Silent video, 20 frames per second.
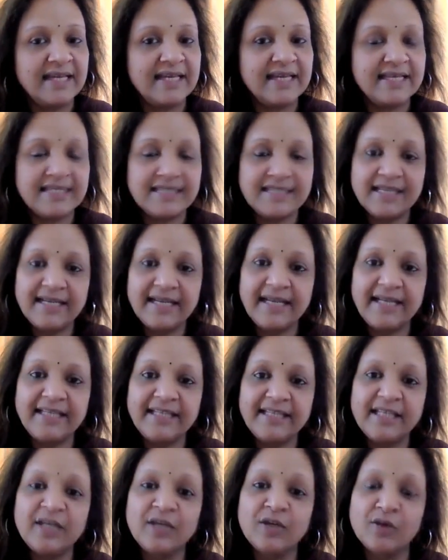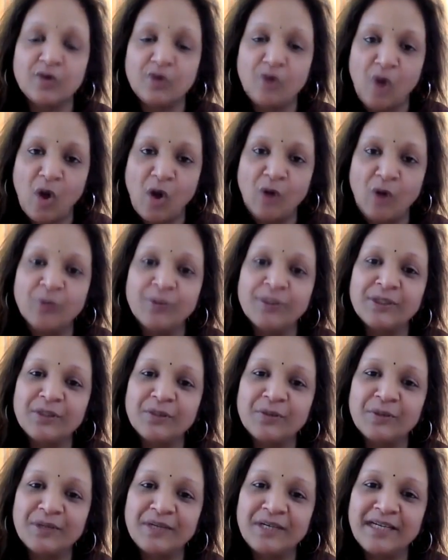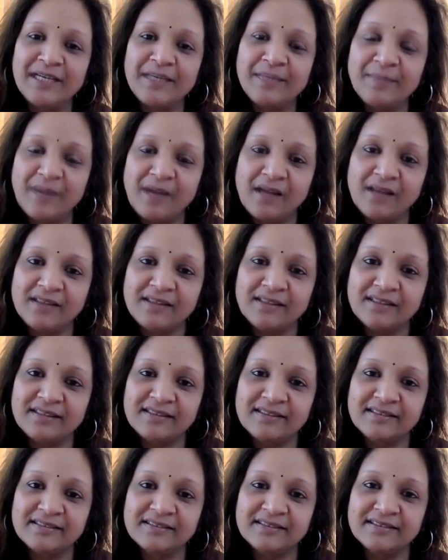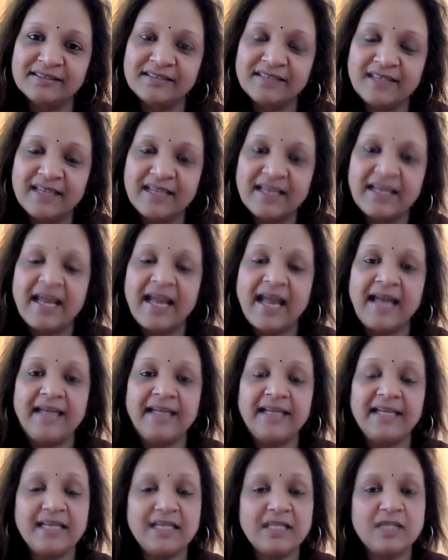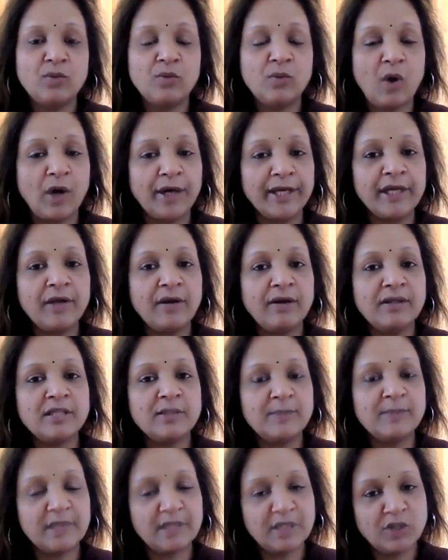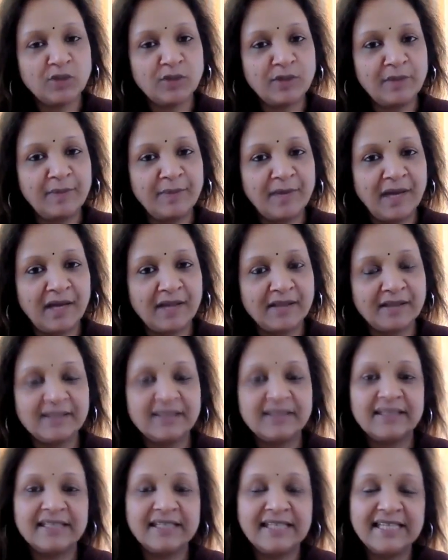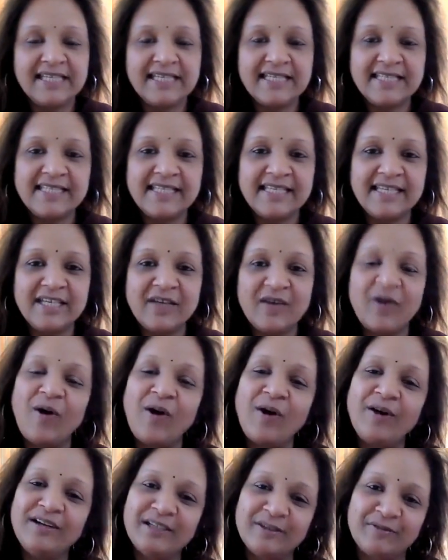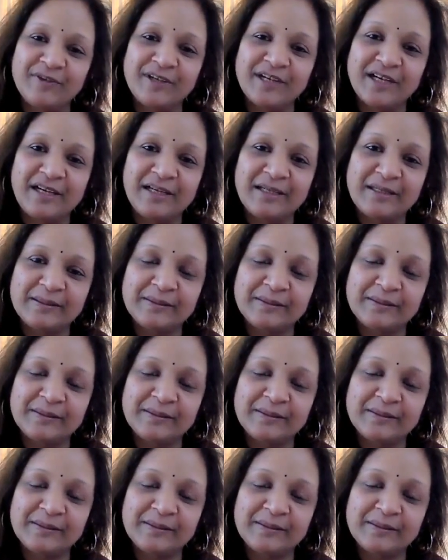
Is there anything wrong with the worldly path? And is walking on spiritual path easy or difficult?